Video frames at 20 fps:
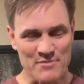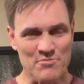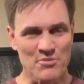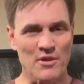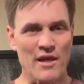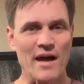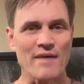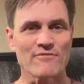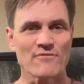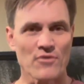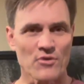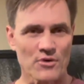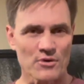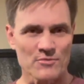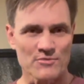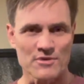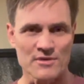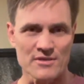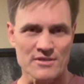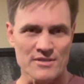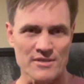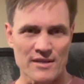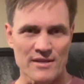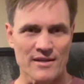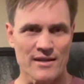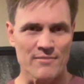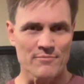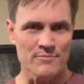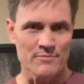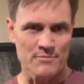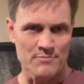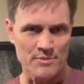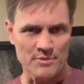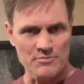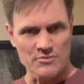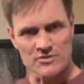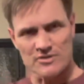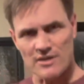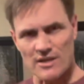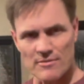platforms that set up and
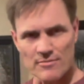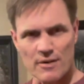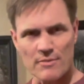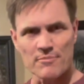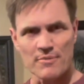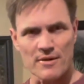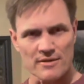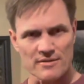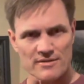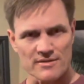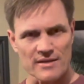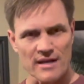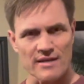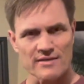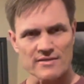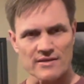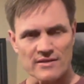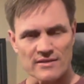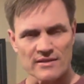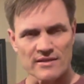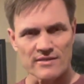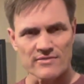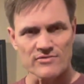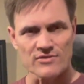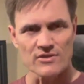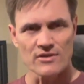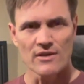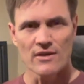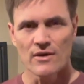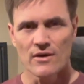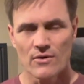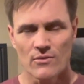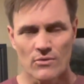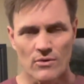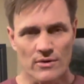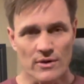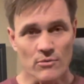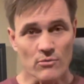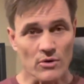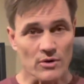people set them up on sides of cliffs.
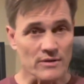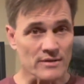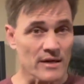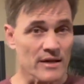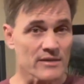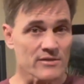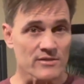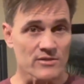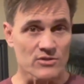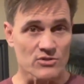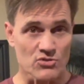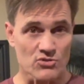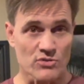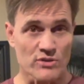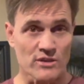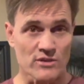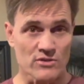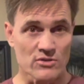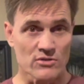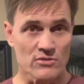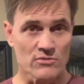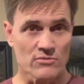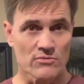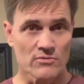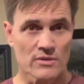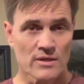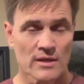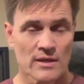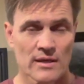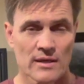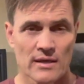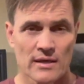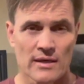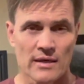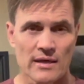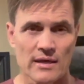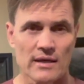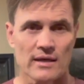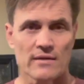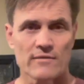Well, they work nice in a tree too.
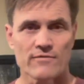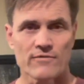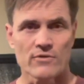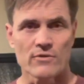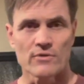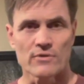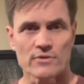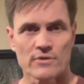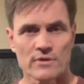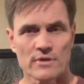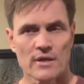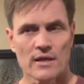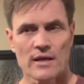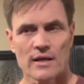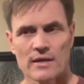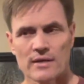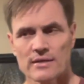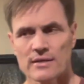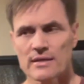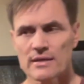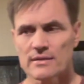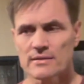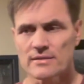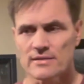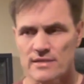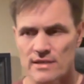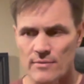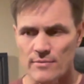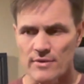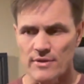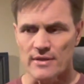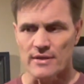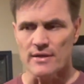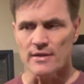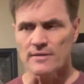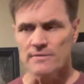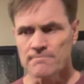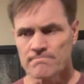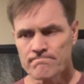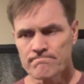And for uh, getting some of
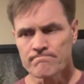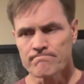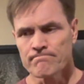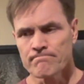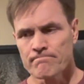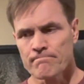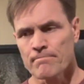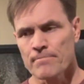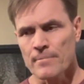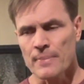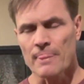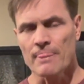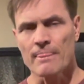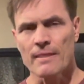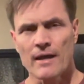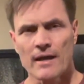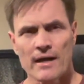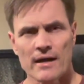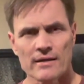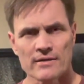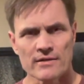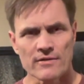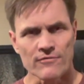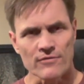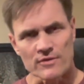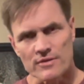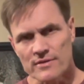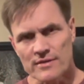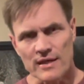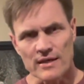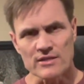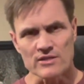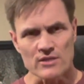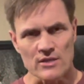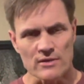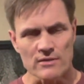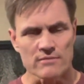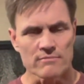the uh, different things that